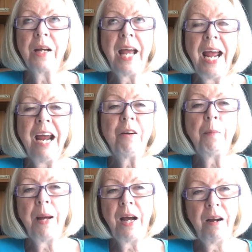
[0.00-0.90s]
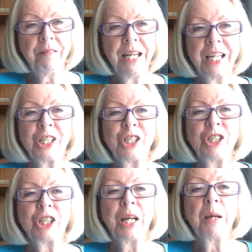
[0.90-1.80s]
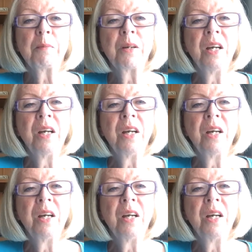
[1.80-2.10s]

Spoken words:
care about our relationship,